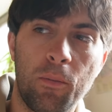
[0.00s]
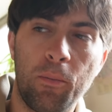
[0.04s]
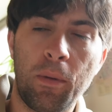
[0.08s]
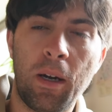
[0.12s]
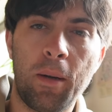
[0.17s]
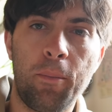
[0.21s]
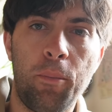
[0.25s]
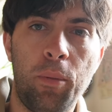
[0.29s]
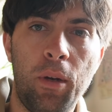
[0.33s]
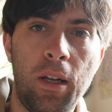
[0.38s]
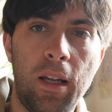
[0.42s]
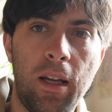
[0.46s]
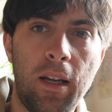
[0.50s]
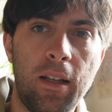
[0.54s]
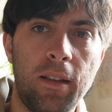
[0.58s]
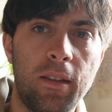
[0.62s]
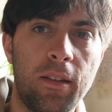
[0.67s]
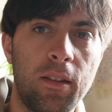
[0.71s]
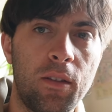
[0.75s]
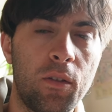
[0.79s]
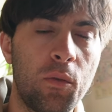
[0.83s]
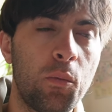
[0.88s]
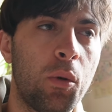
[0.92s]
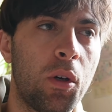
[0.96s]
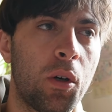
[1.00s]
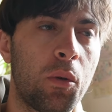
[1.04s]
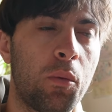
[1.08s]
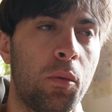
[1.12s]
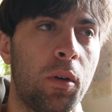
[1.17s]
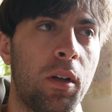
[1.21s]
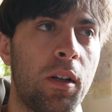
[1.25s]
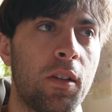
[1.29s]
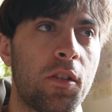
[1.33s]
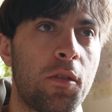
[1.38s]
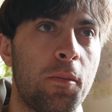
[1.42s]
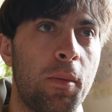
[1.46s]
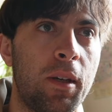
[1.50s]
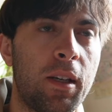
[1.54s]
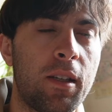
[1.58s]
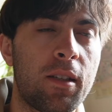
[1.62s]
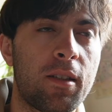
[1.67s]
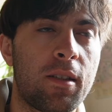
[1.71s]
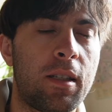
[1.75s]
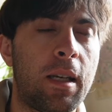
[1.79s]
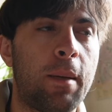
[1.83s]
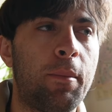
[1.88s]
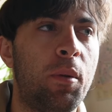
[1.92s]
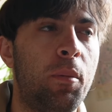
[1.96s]
my plan didn't work well to make a
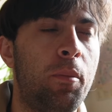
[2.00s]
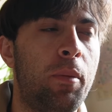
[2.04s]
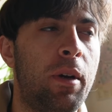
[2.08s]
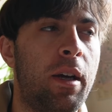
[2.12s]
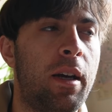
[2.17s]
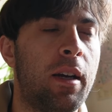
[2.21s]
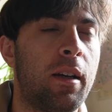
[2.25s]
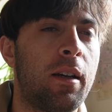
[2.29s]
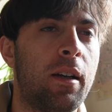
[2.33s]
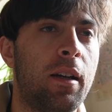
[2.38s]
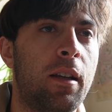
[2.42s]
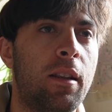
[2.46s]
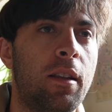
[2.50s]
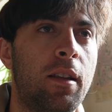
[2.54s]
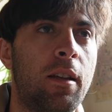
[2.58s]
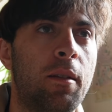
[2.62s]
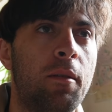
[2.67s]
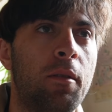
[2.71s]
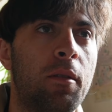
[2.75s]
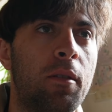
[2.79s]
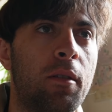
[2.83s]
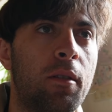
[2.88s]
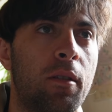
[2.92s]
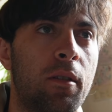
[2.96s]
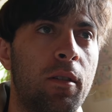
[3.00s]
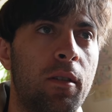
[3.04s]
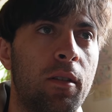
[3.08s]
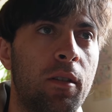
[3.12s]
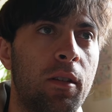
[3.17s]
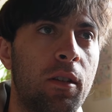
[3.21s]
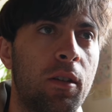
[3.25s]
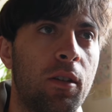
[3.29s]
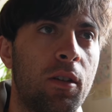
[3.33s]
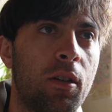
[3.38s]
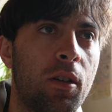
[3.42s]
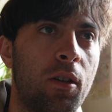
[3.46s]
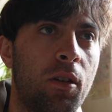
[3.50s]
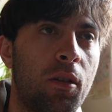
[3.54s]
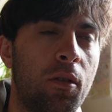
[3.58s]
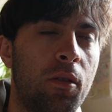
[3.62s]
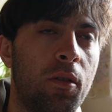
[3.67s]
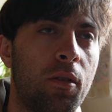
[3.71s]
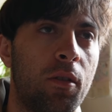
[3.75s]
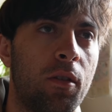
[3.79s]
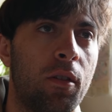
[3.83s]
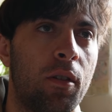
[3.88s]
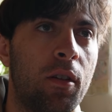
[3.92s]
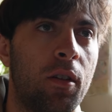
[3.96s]
sample pack and then, you
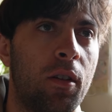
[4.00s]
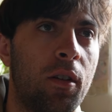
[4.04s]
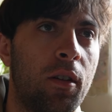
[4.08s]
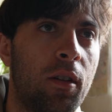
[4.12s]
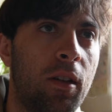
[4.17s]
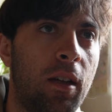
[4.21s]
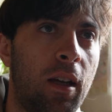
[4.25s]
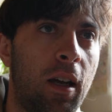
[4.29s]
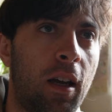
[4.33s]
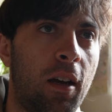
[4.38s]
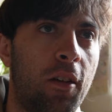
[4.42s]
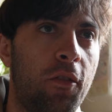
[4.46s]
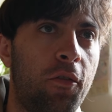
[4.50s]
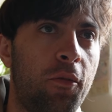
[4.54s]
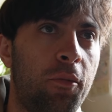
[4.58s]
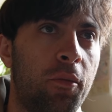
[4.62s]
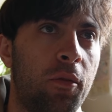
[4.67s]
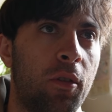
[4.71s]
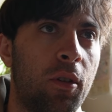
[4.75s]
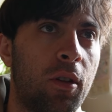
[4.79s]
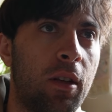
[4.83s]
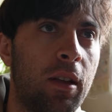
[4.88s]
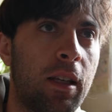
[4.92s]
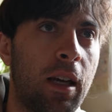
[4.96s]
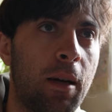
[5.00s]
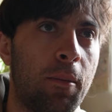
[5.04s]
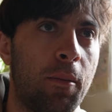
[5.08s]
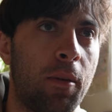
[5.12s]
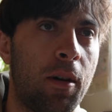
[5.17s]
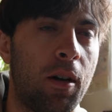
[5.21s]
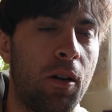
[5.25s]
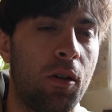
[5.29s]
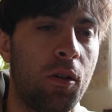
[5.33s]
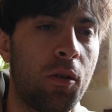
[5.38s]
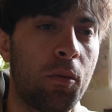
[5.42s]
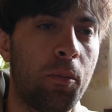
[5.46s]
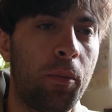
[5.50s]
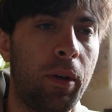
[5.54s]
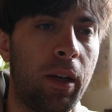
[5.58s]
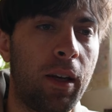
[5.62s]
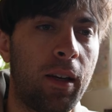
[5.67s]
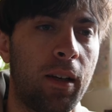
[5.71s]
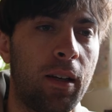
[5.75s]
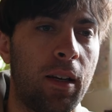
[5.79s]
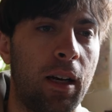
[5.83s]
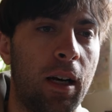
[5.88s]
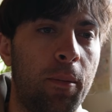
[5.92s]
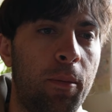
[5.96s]
know, have Jamahook pick
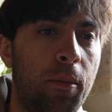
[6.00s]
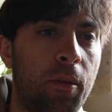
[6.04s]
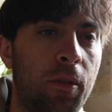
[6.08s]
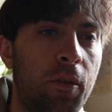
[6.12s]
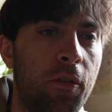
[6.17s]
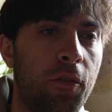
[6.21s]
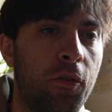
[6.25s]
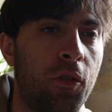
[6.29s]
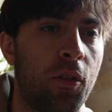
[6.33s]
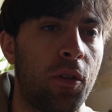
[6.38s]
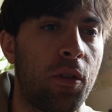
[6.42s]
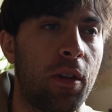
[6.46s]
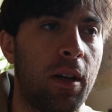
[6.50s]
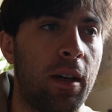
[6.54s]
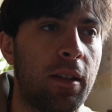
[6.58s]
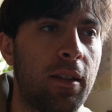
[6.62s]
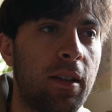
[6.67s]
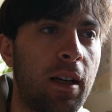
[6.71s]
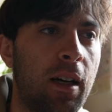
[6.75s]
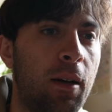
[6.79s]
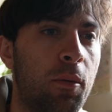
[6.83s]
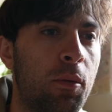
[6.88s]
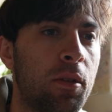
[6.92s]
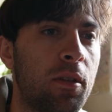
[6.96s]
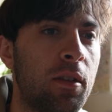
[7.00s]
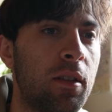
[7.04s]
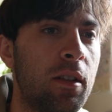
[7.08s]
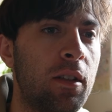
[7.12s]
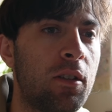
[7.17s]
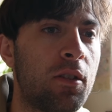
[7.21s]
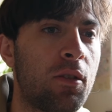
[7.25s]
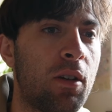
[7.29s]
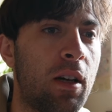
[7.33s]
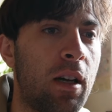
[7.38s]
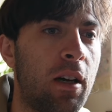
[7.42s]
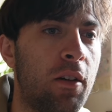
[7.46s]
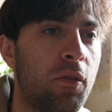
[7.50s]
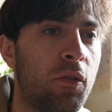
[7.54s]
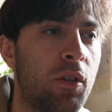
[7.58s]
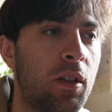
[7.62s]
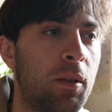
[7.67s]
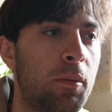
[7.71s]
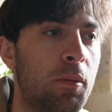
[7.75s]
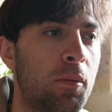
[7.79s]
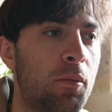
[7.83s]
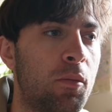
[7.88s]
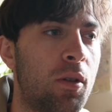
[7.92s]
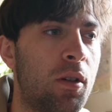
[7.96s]
it up. For that, I would need to have a
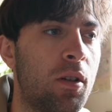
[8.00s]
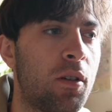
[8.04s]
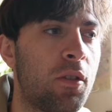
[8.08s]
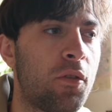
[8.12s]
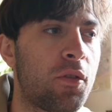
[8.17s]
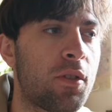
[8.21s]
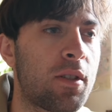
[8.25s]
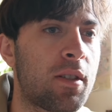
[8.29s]
little bit more of a